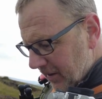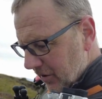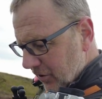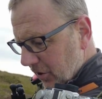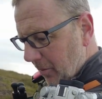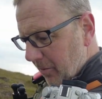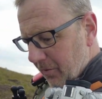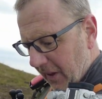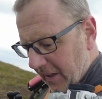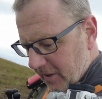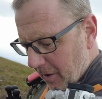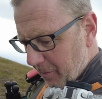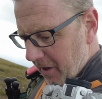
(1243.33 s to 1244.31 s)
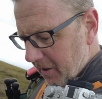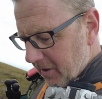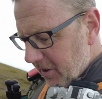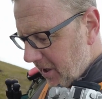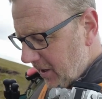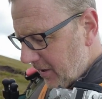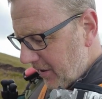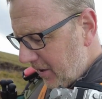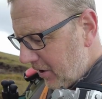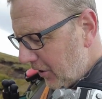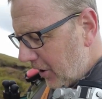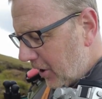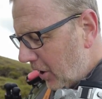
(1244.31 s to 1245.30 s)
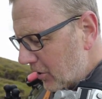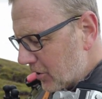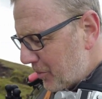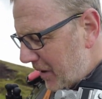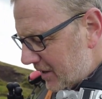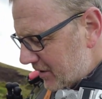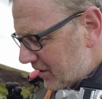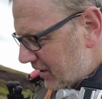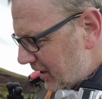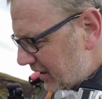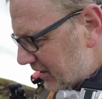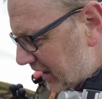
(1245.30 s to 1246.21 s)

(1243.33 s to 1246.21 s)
to stop things coming undone. You've got the cotter pins and things